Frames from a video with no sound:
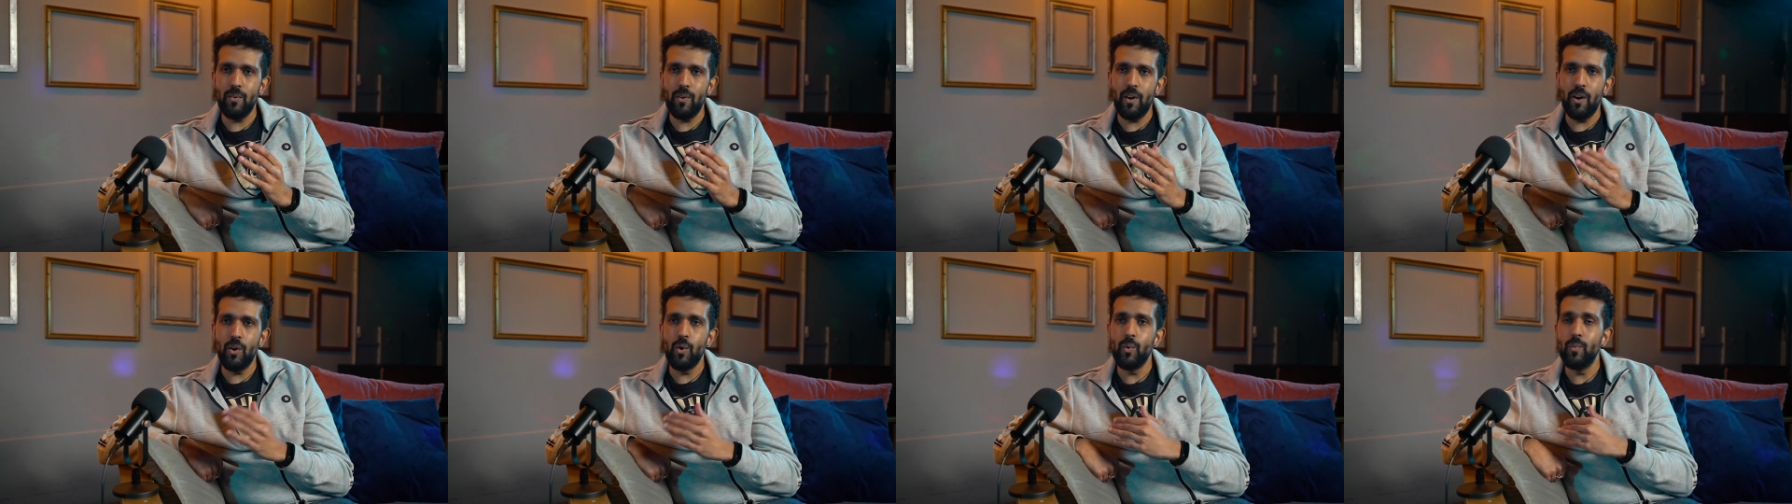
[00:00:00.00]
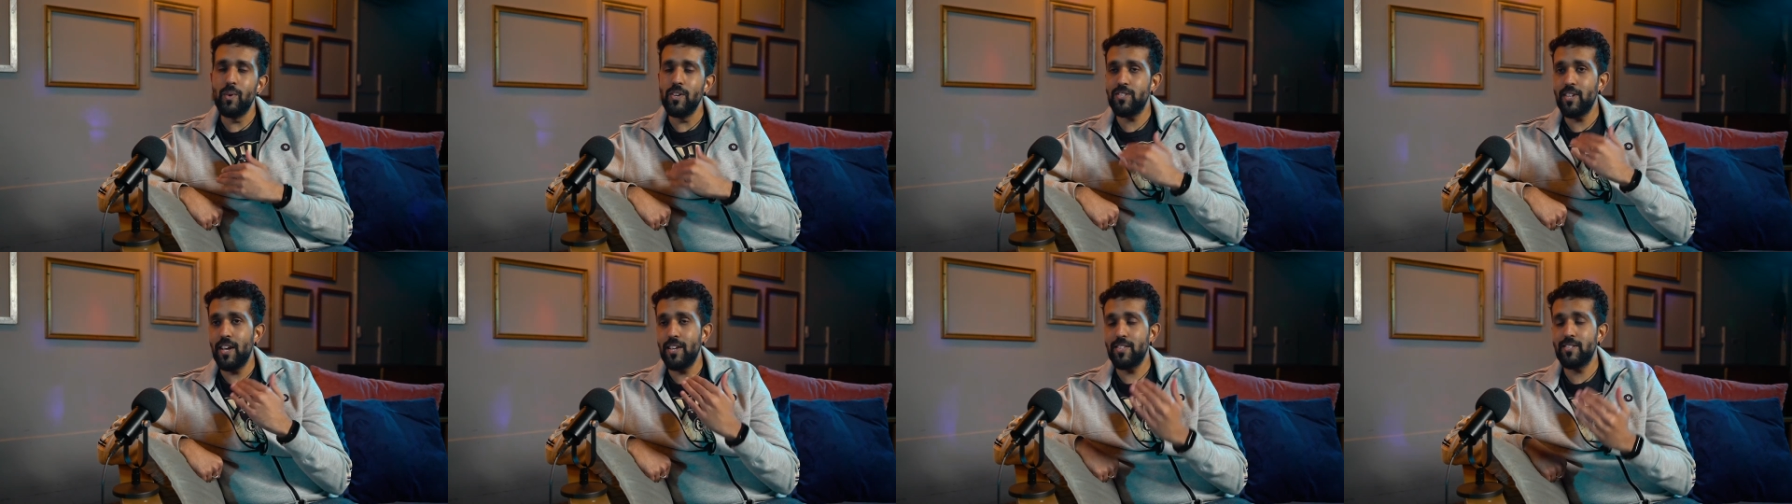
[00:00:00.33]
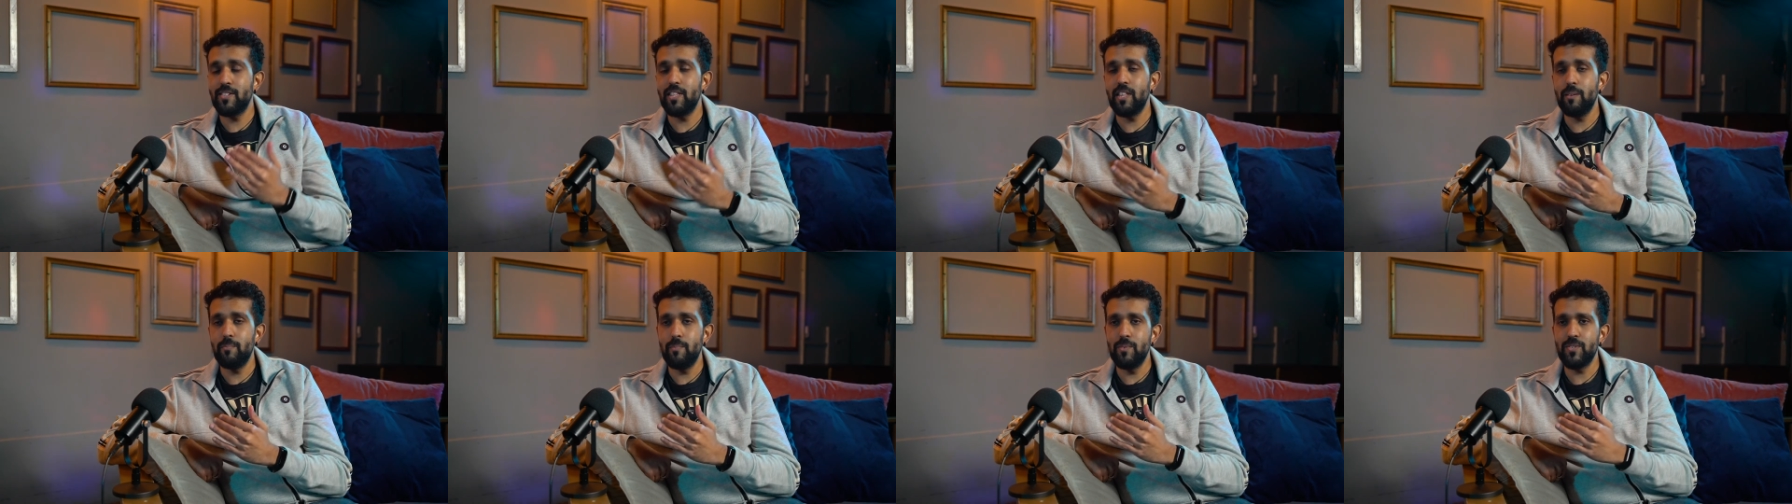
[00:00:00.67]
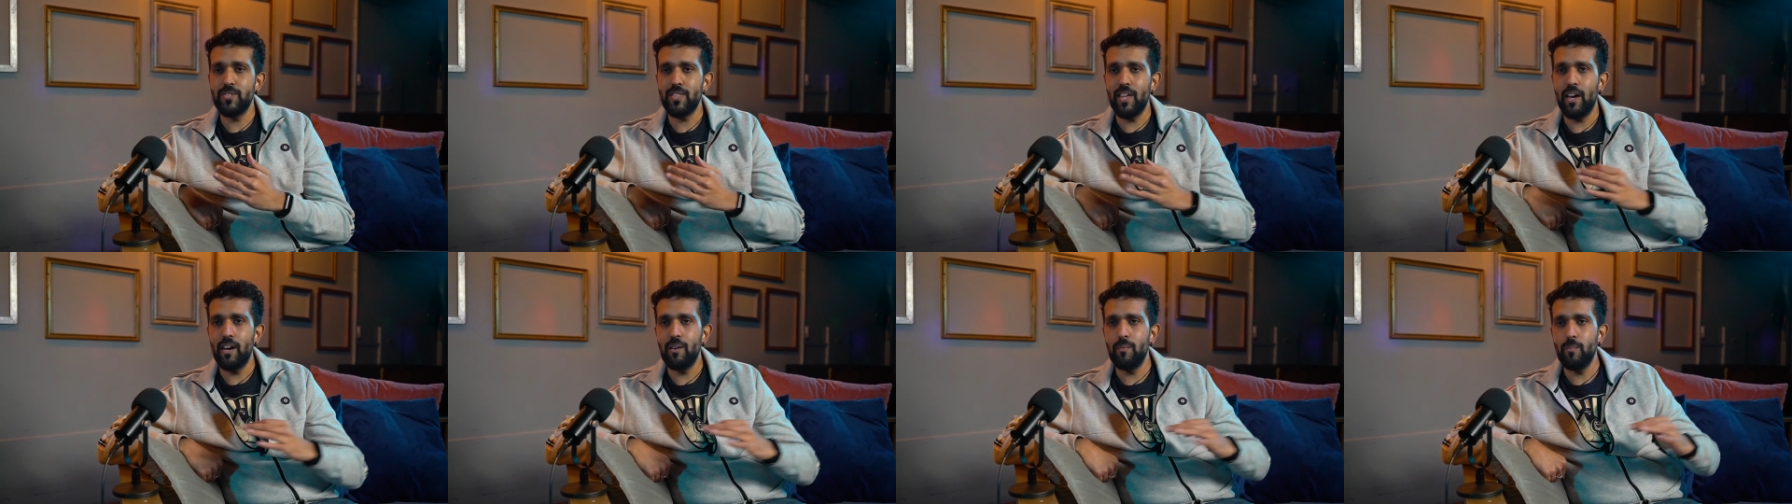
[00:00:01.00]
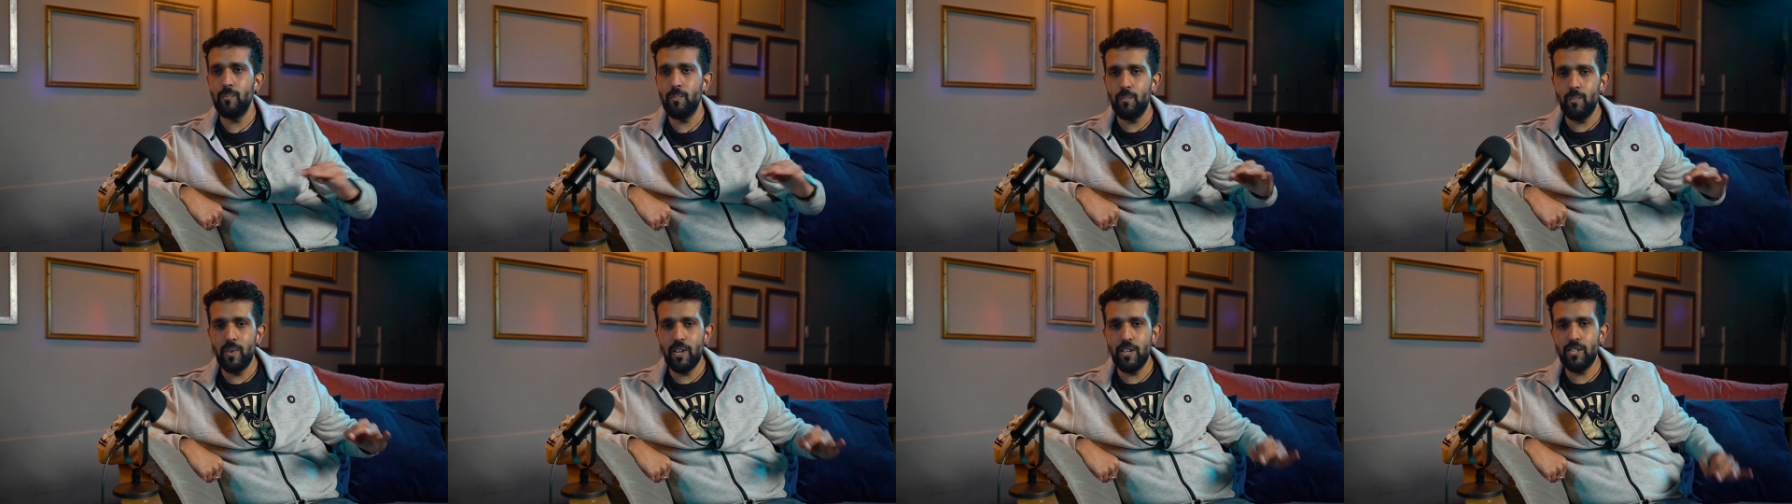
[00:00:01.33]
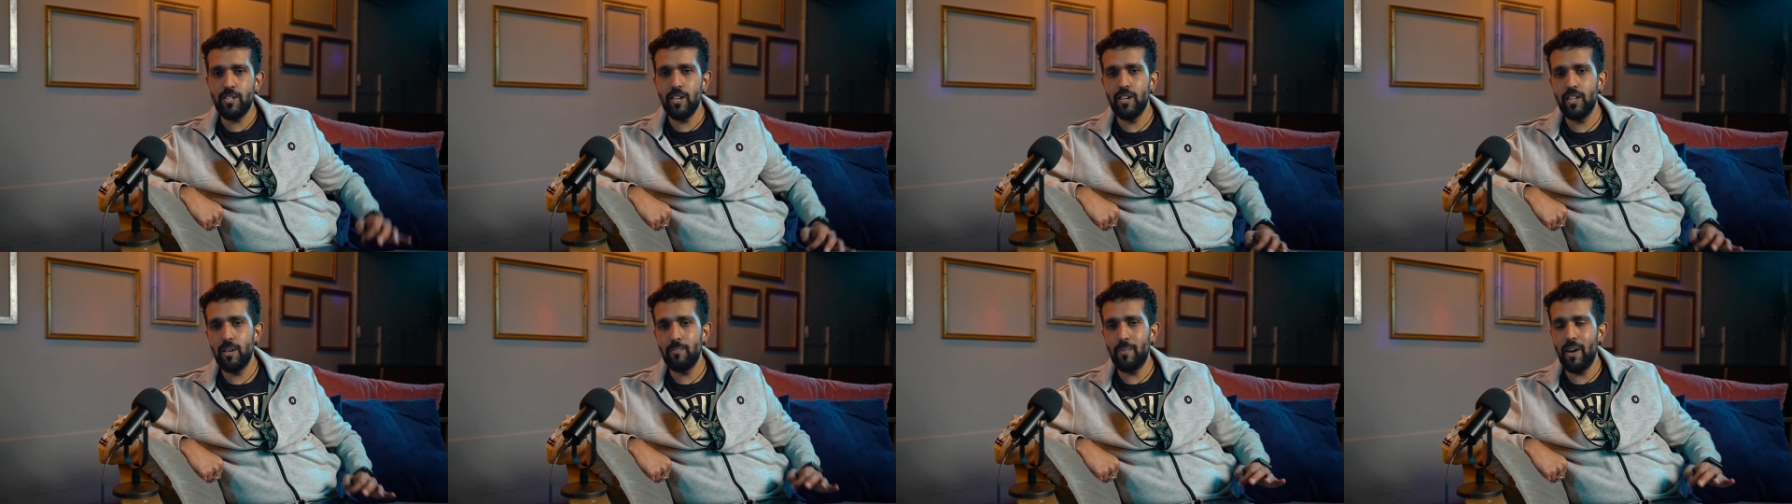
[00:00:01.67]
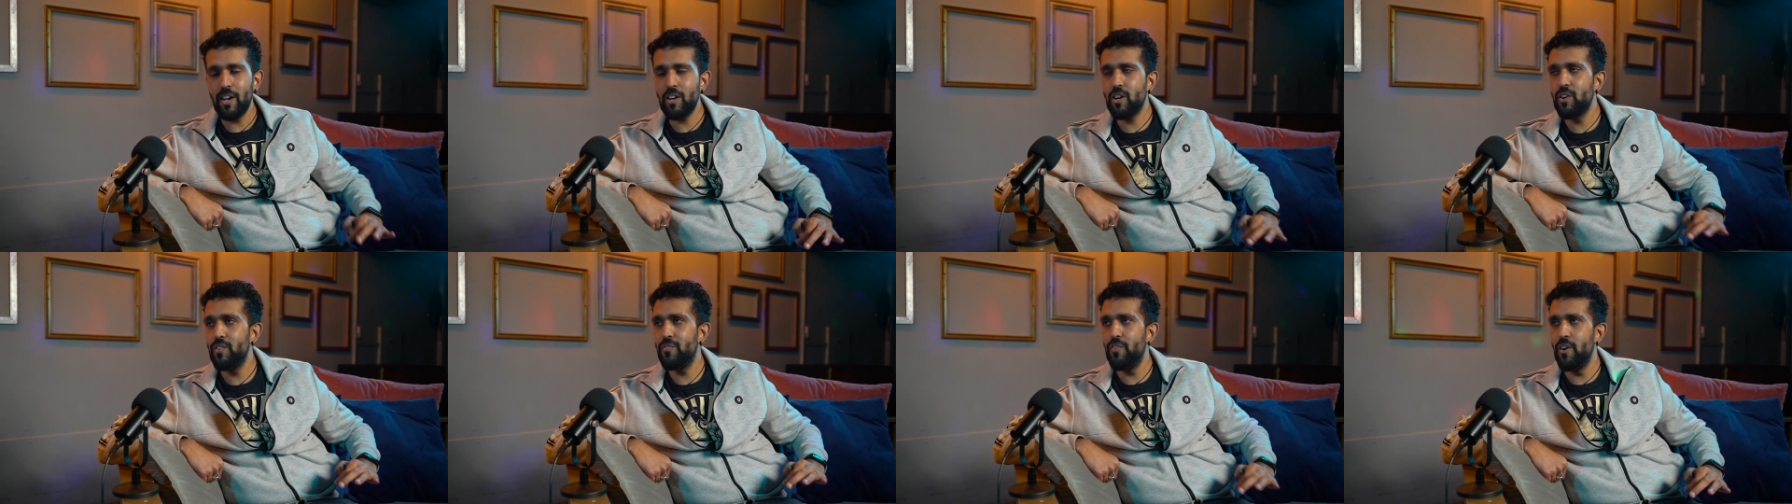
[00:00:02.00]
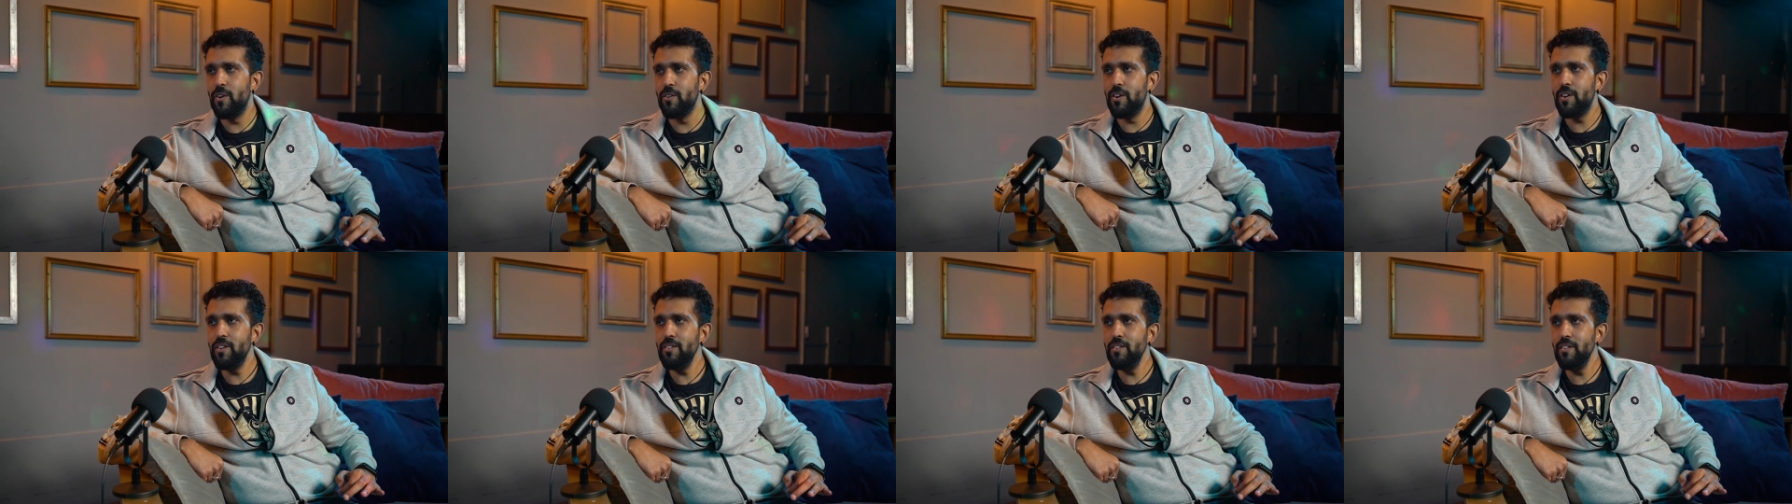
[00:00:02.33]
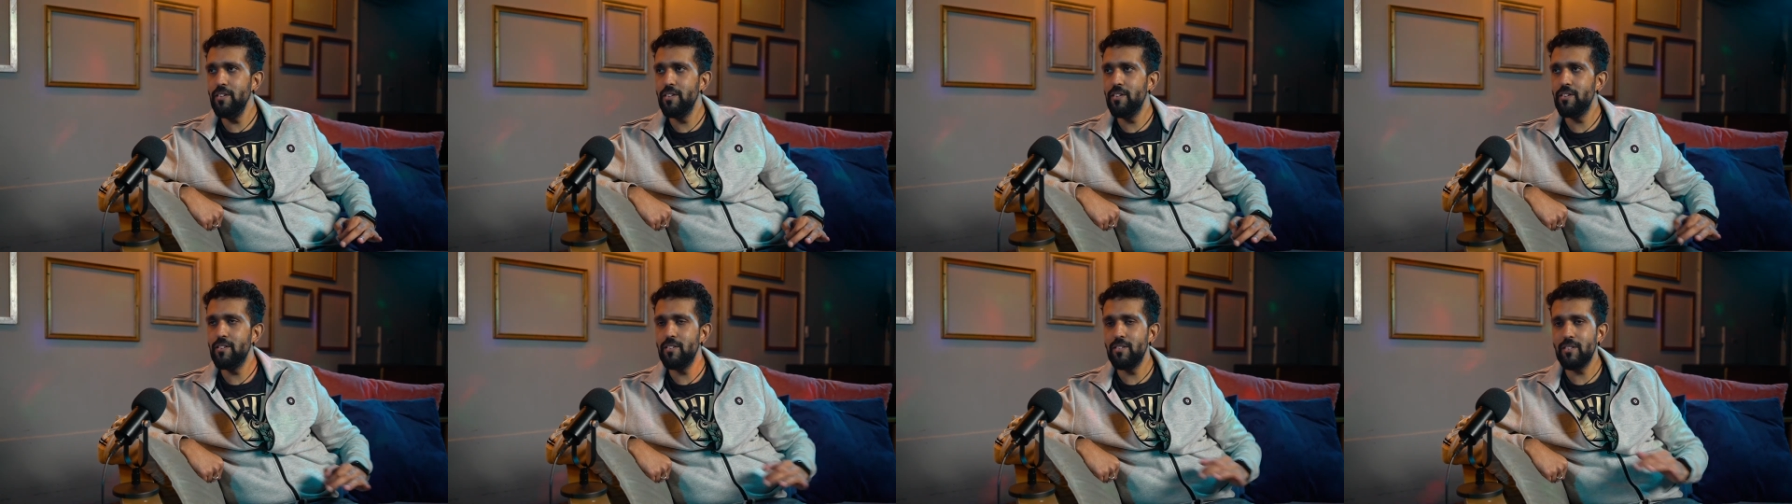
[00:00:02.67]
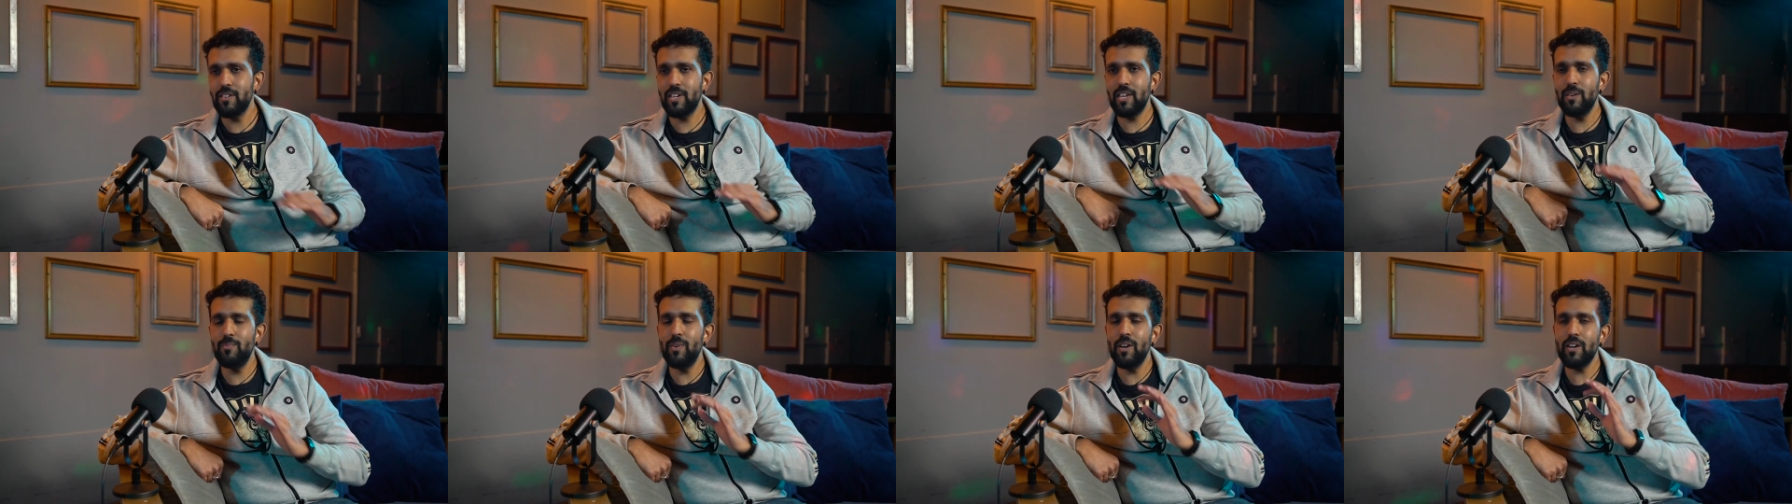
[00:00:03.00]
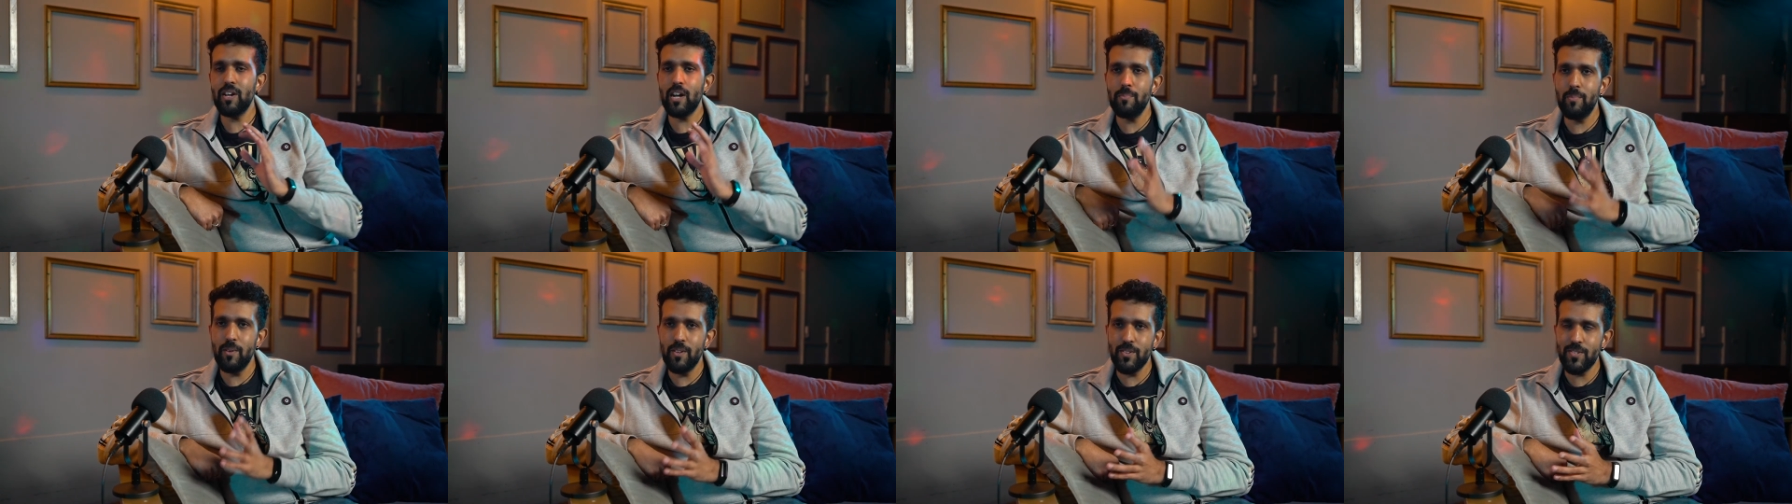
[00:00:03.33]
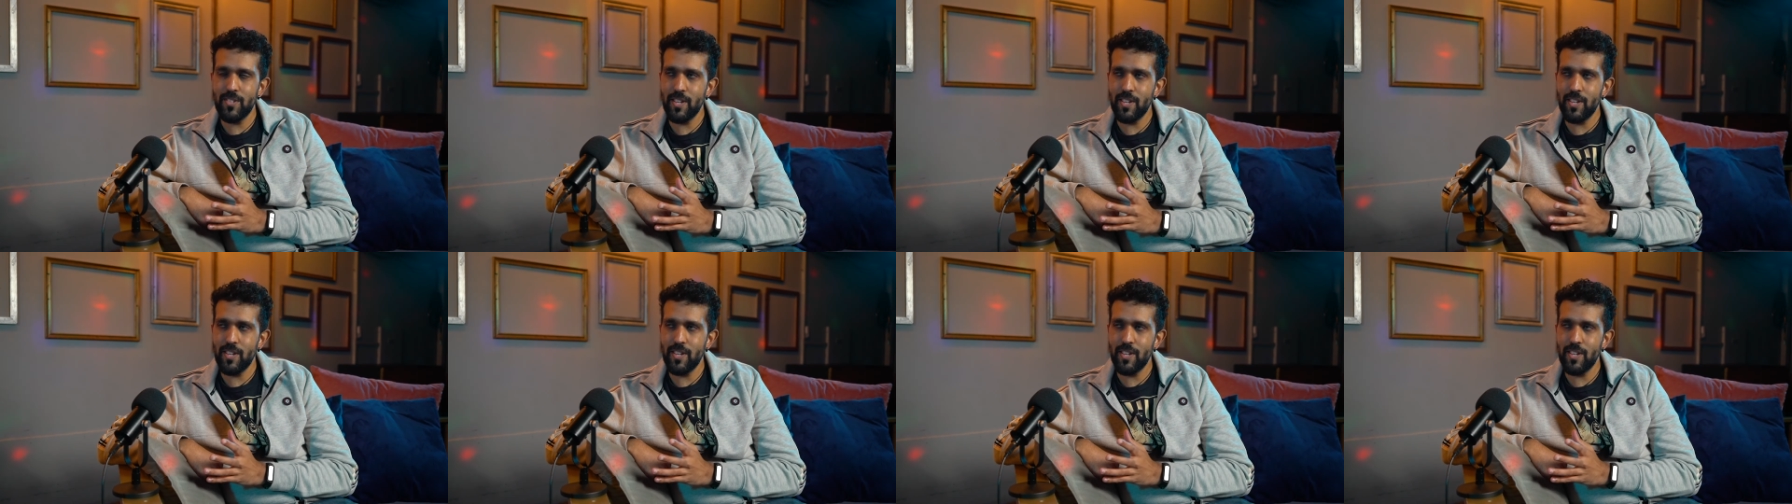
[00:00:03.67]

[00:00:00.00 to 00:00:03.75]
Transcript: I always say to them is that when you turn a microphone on, give it a couple of